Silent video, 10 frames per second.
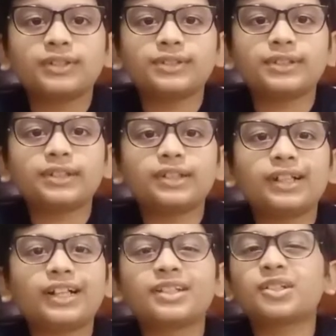she
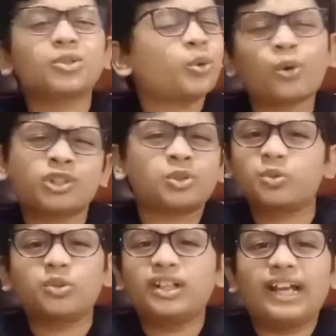gets a not so
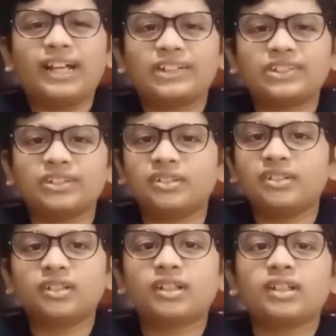good reaction.
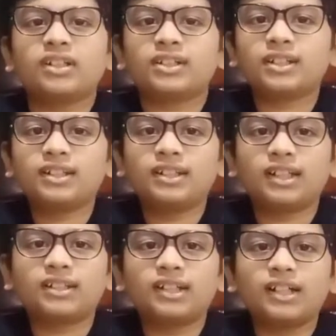She
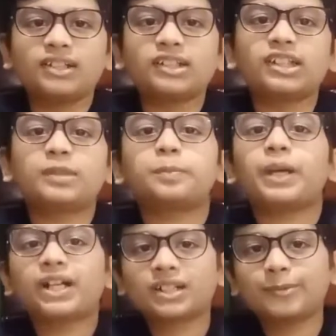says that she
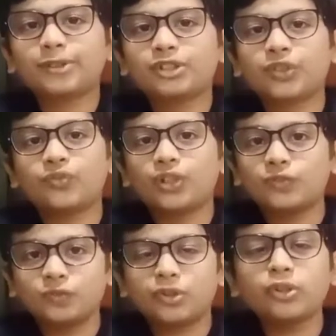respects Mr.
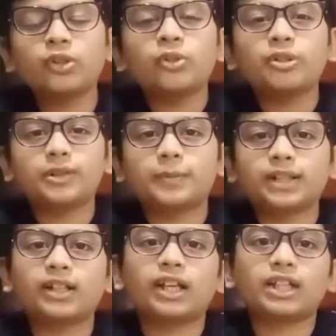Wormwood, who is
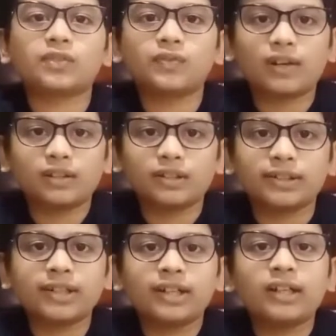Matilda's
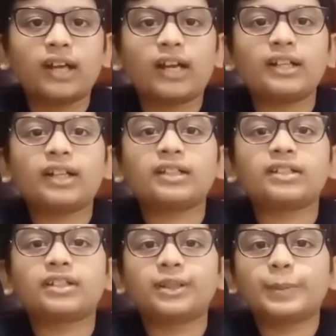father, and has
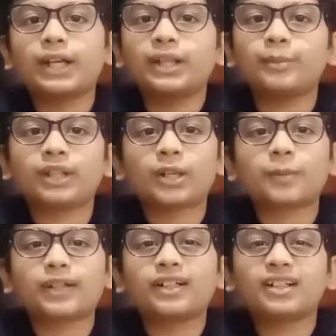heard by him that
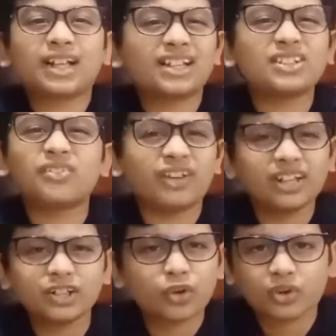Matilda is a
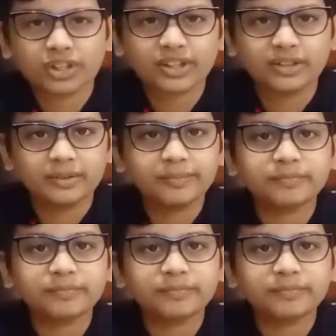very naughty kid.